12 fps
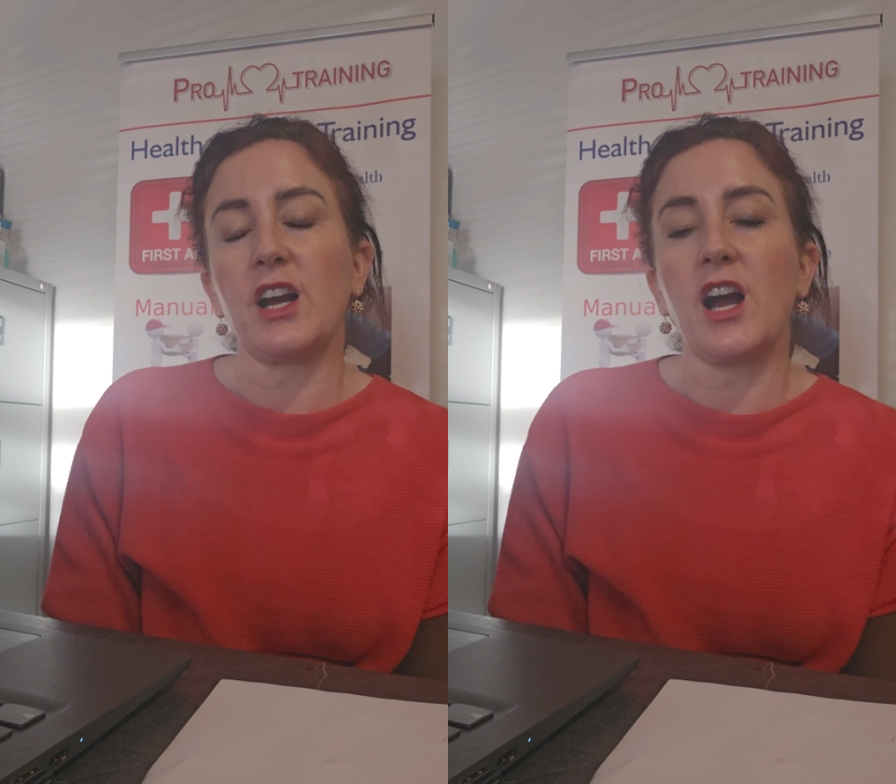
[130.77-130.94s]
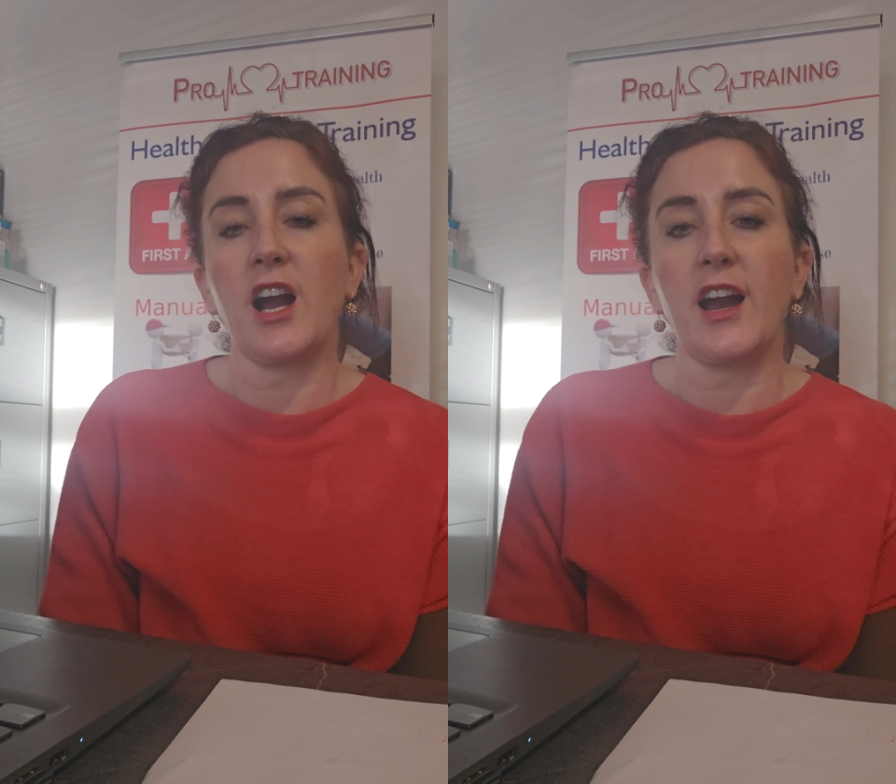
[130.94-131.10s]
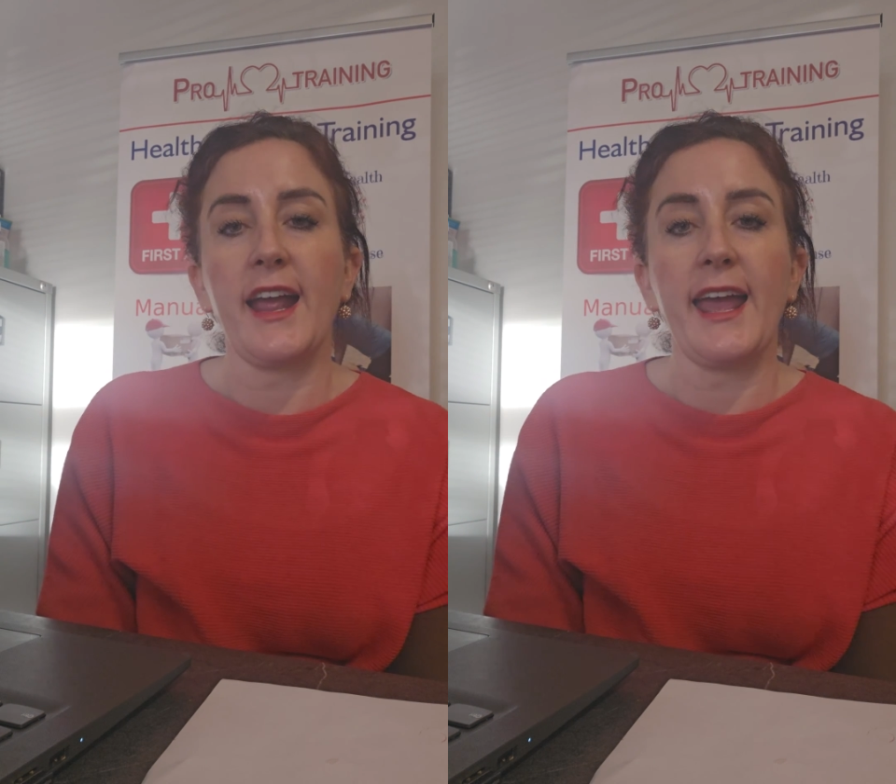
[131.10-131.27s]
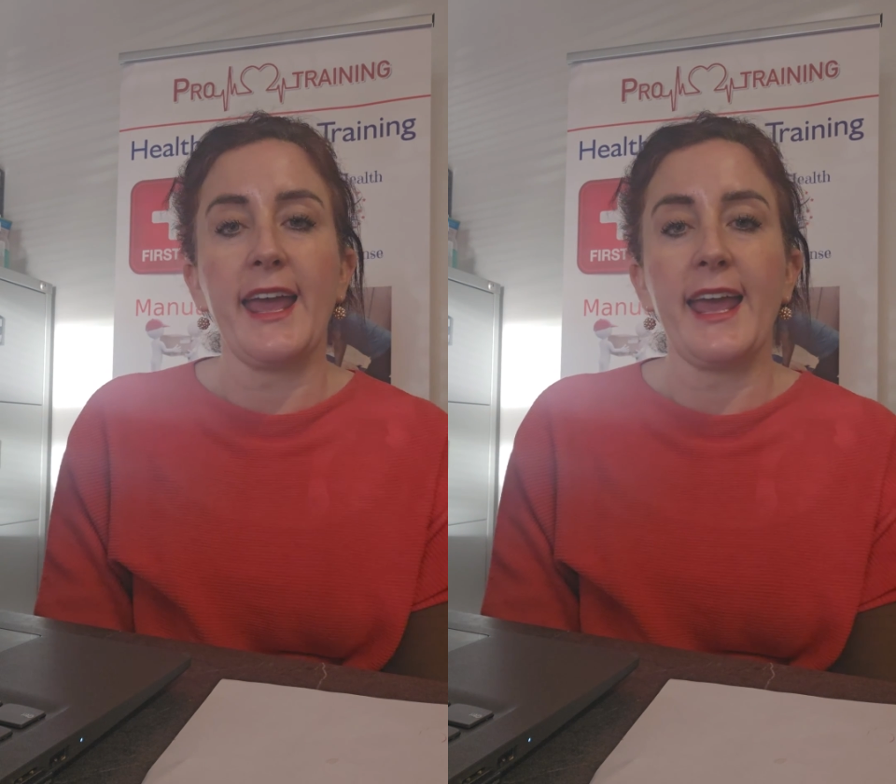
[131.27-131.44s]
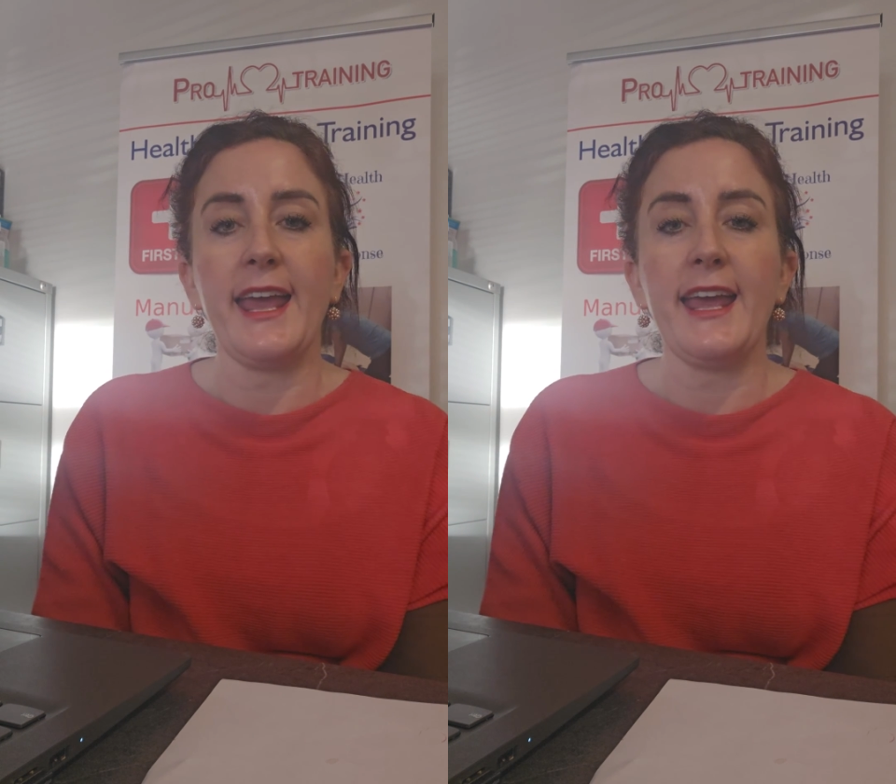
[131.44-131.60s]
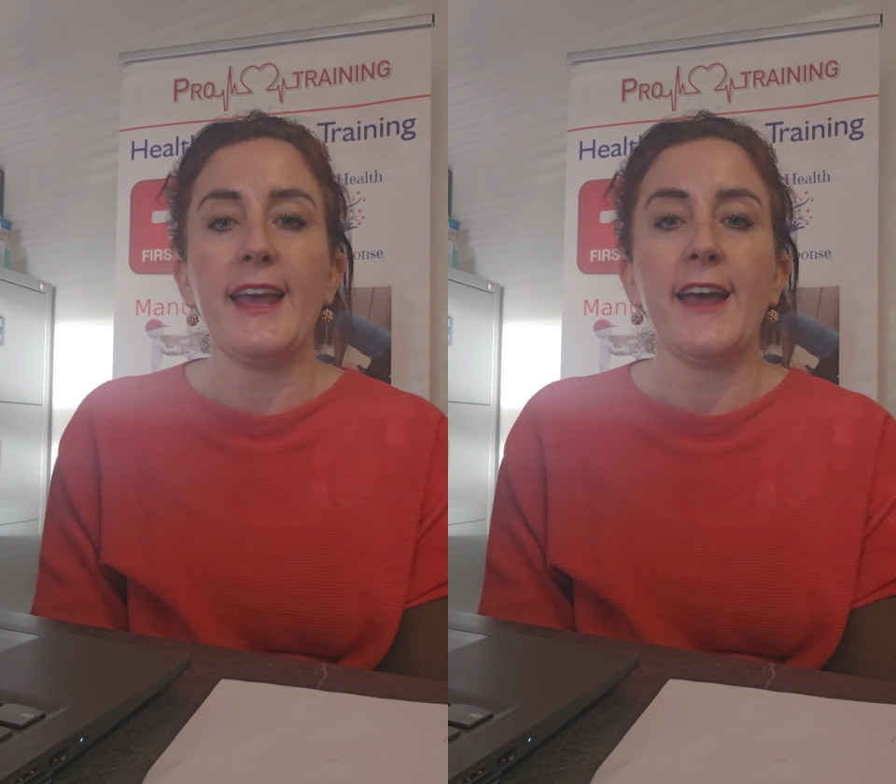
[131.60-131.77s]
are
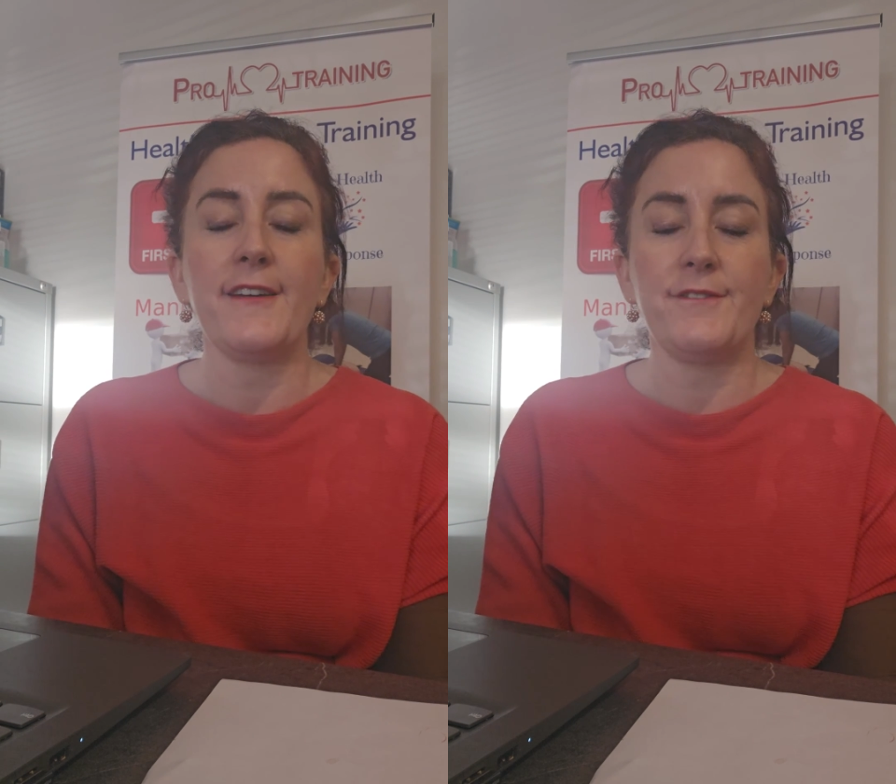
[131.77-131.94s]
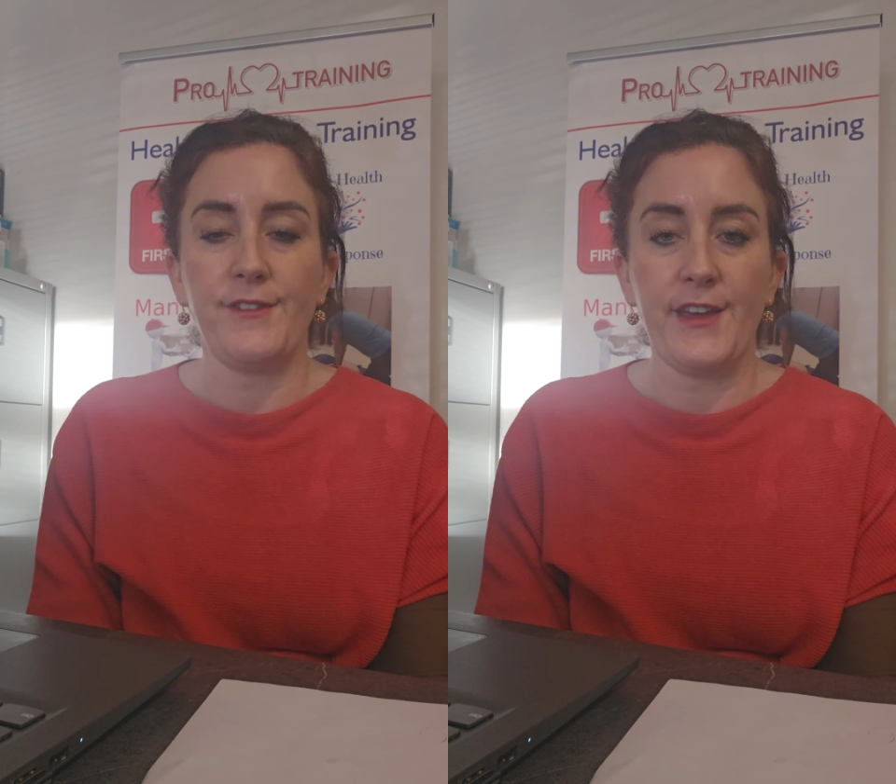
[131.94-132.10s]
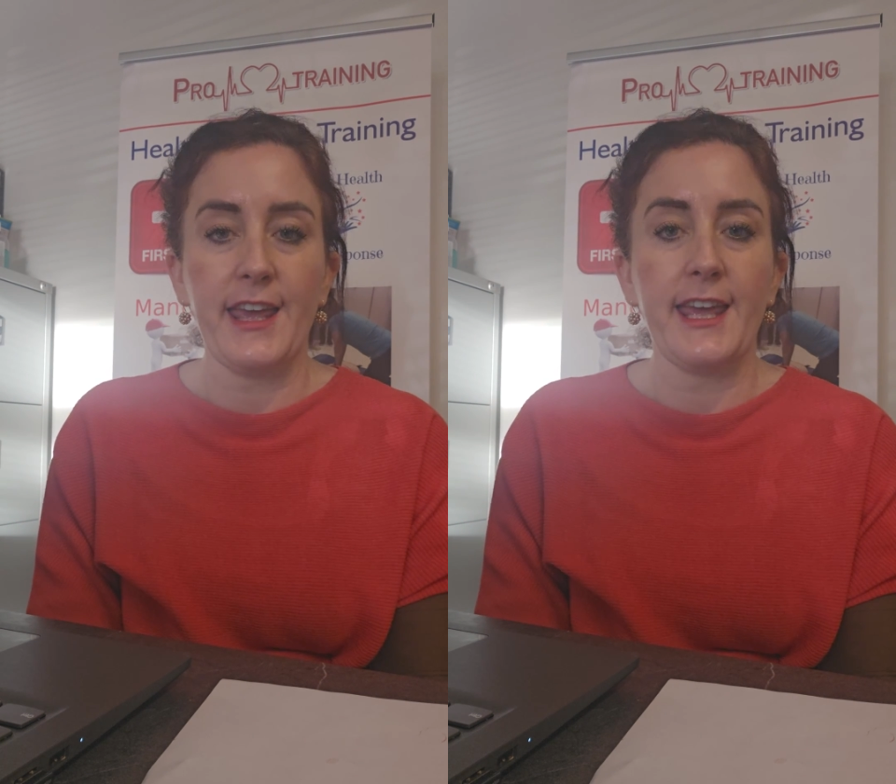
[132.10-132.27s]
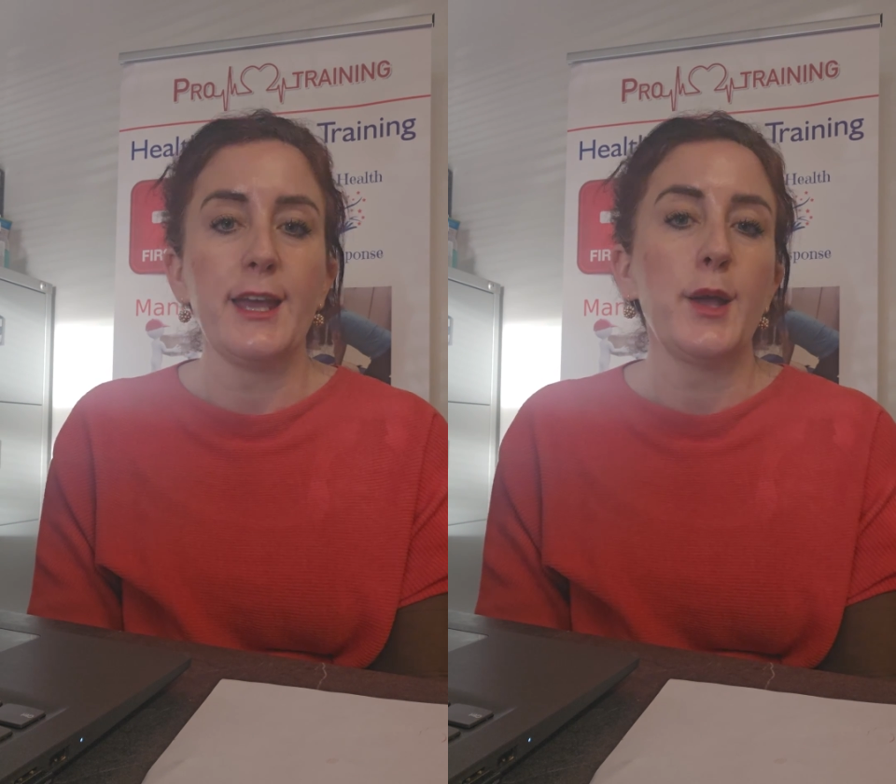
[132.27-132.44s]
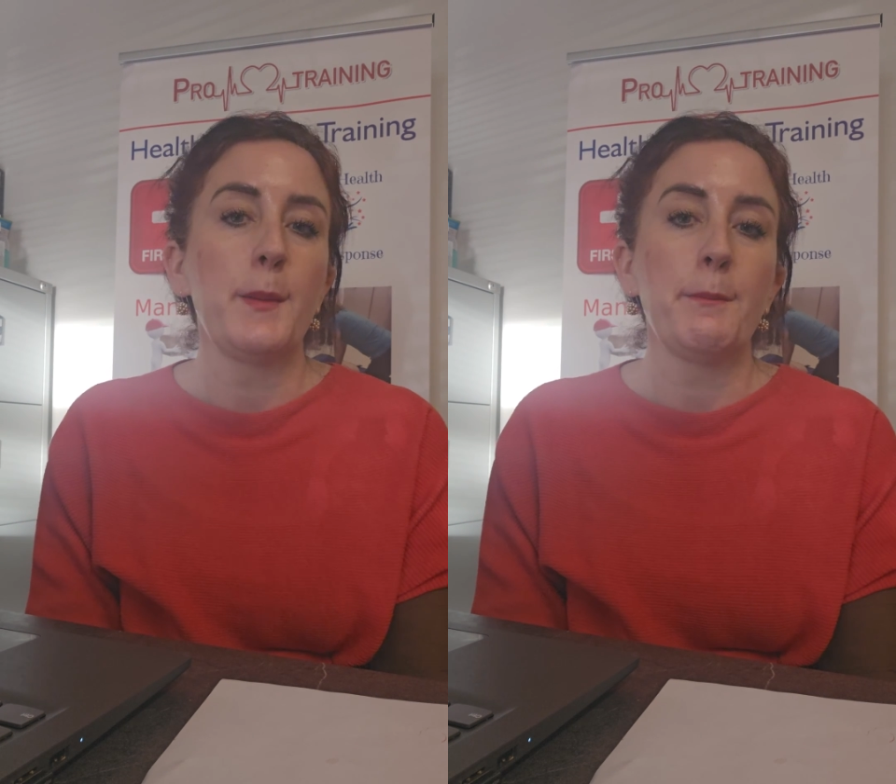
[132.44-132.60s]
A, V,